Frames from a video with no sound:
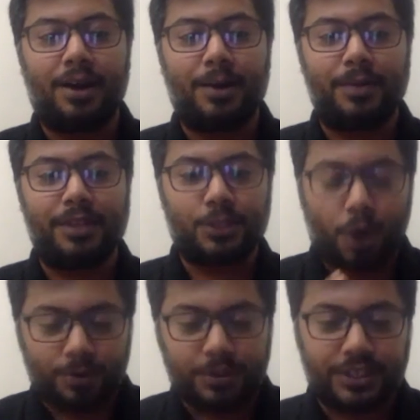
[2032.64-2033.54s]
in this
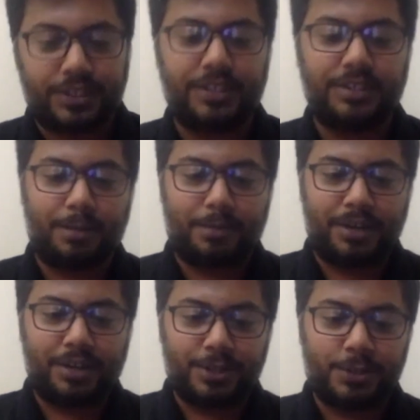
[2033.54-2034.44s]
conversation up
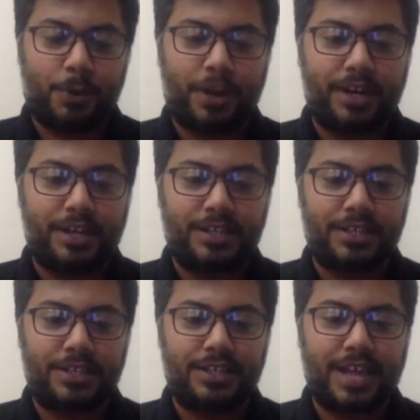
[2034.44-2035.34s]
until this point is
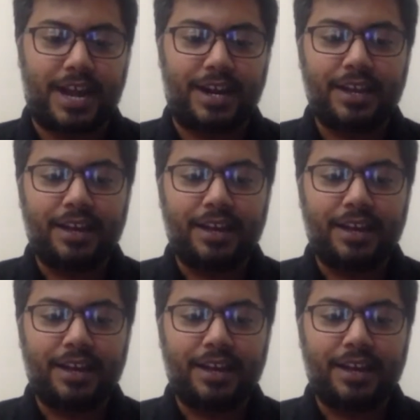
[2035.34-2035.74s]
that